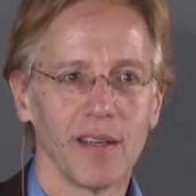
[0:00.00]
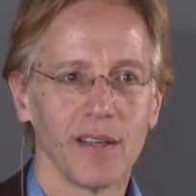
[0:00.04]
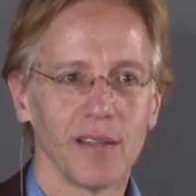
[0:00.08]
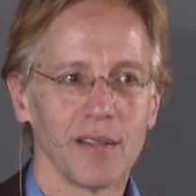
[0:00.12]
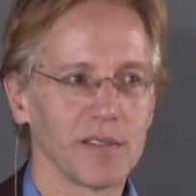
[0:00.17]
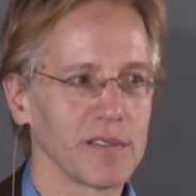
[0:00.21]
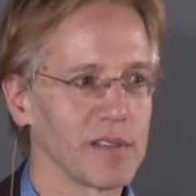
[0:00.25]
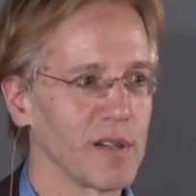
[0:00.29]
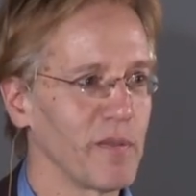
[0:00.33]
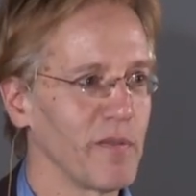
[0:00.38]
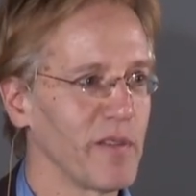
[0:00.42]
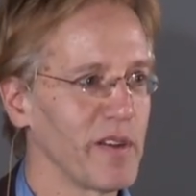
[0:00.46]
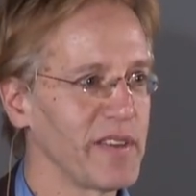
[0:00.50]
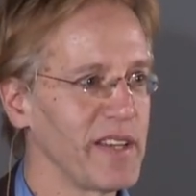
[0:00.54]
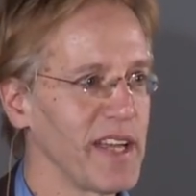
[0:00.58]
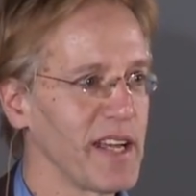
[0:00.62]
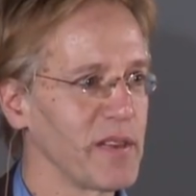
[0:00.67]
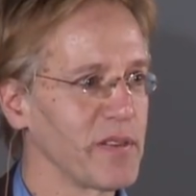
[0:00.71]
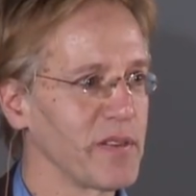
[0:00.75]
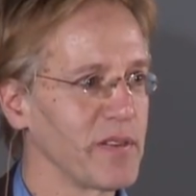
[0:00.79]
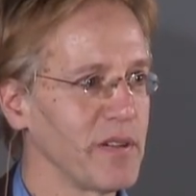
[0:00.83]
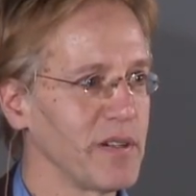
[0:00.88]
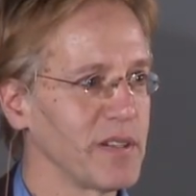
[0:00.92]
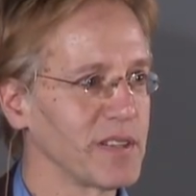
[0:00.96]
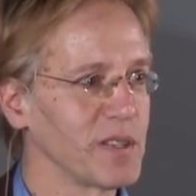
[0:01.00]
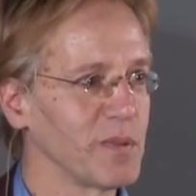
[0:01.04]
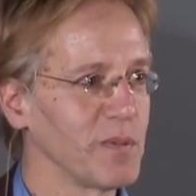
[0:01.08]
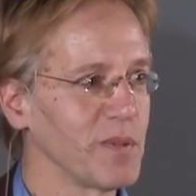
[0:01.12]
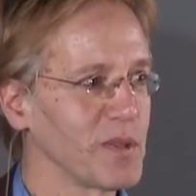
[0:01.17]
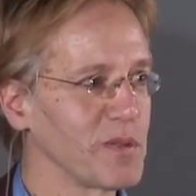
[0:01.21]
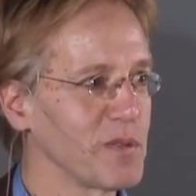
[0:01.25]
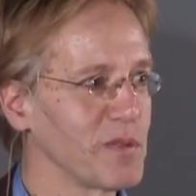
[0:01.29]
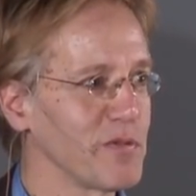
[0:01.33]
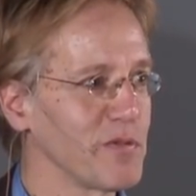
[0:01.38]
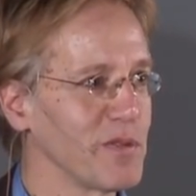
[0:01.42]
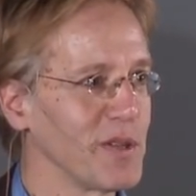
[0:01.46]
So with that thought, I
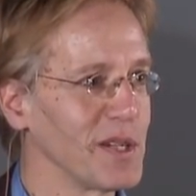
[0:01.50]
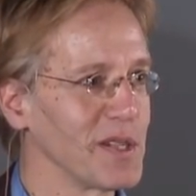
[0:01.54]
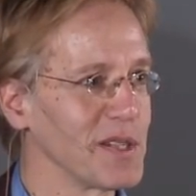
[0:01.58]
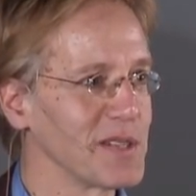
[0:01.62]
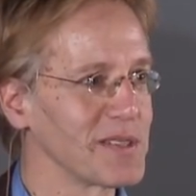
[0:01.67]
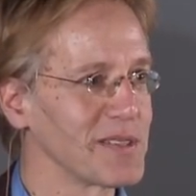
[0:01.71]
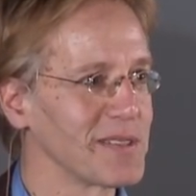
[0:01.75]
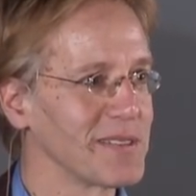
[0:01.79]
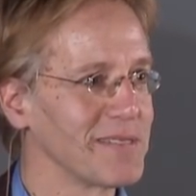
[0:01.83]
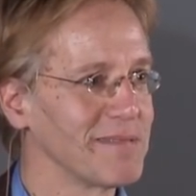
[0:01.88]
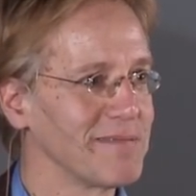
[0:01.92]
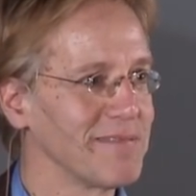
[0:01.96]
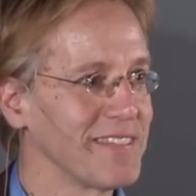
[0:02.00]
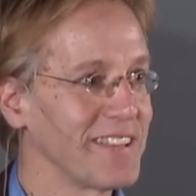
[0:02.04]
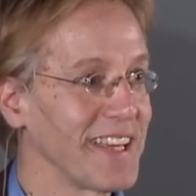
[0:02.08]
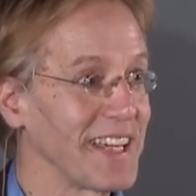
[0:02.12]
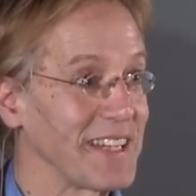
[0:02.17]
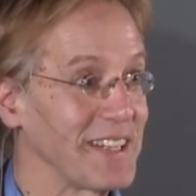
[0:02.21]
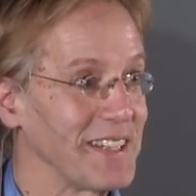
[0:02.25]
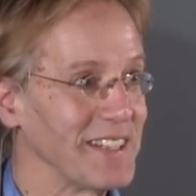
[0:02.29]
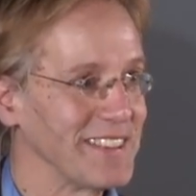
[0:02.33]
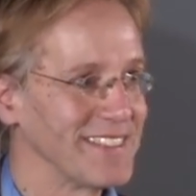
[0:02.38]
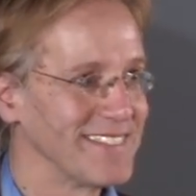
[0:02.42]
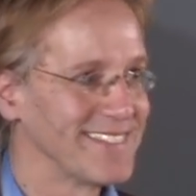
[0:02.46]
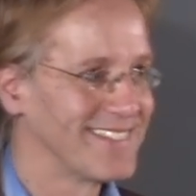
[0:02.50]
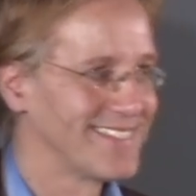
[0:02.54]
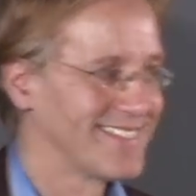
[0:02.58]
want to finish. Thank you.